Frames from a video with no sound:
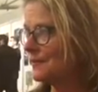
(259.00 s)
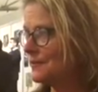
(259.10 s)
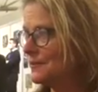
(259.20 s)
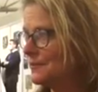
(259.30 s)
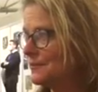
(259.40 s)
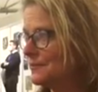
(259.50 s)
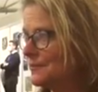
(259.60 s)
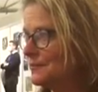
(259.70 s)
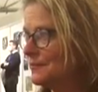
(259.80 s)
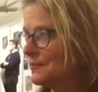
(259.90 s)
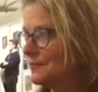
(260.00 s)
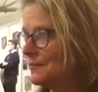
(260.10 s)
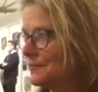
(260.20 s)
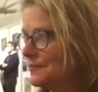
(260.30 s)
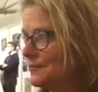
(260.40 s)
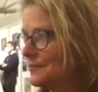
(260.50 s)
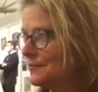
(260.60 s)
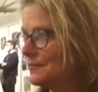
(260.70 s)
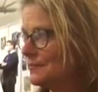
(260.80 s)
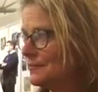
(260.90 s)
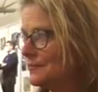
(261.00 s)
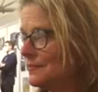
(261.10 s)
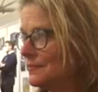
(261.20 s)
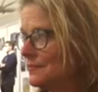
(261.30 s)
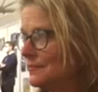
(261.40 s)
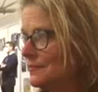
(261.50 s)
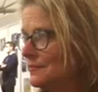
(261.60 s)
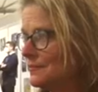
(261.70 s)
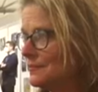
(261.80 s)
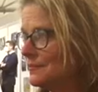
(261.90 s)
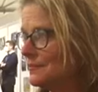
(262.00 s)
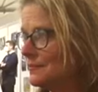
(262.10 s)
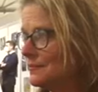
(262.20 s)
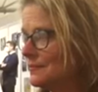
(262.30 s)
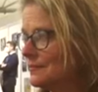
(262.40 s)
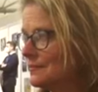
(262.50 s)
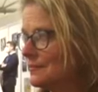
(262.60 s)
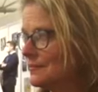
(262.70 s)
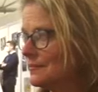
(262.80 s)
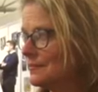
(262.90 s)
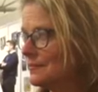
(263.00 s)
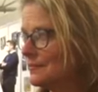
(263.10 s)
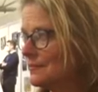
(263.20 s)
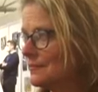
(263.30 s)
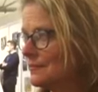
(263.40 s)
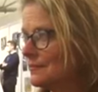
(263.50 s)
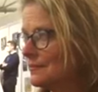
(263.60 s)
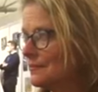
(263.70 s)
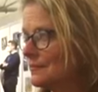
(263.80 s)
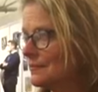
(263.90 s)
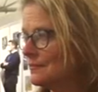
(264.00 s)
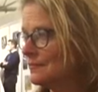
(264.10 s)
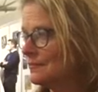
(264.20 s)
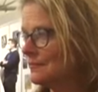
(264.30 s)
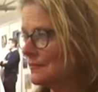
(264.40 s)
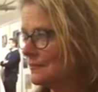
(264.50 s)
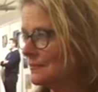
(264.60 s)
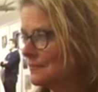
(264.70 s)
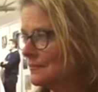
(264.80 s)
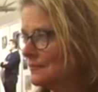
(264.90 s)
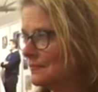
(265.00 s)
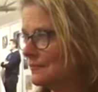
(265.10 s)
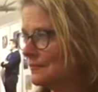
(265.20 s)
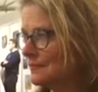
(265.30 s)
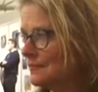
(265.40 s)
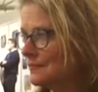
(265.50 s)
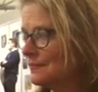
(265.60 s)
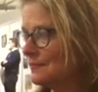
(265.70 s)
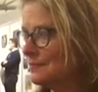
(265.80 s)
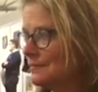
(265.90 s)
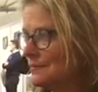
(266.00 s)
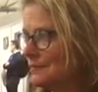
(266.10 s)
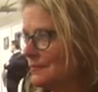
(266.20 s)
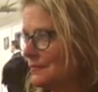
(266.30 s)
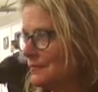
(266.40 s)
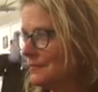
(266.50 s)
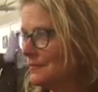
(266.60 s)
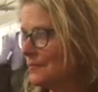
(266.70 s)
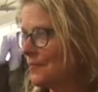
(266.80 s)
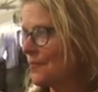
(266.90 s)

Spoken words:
(not speaking)